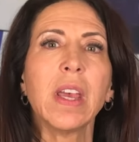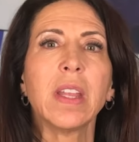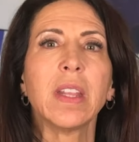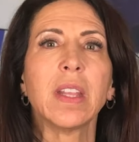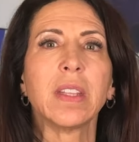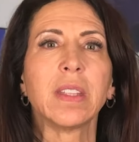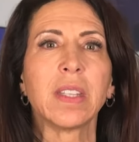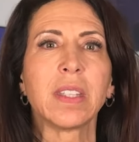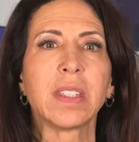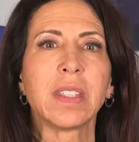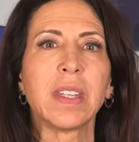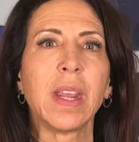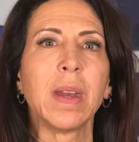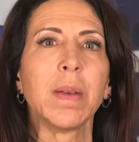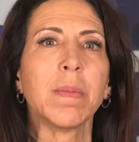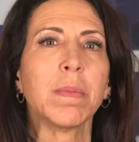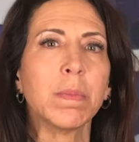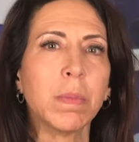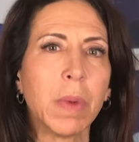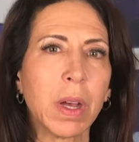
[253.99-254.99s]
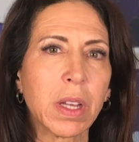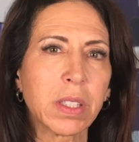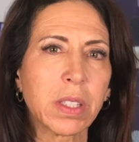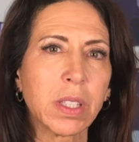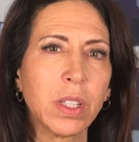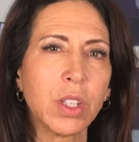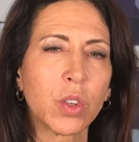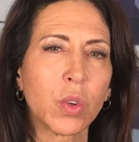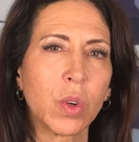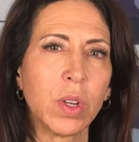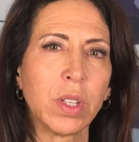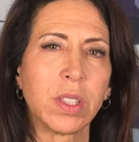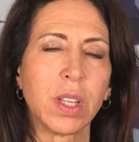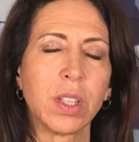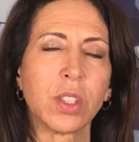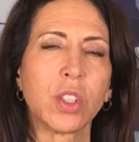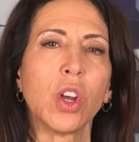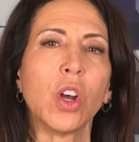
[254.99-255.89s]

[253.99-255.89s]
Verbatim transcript: that the state must increase its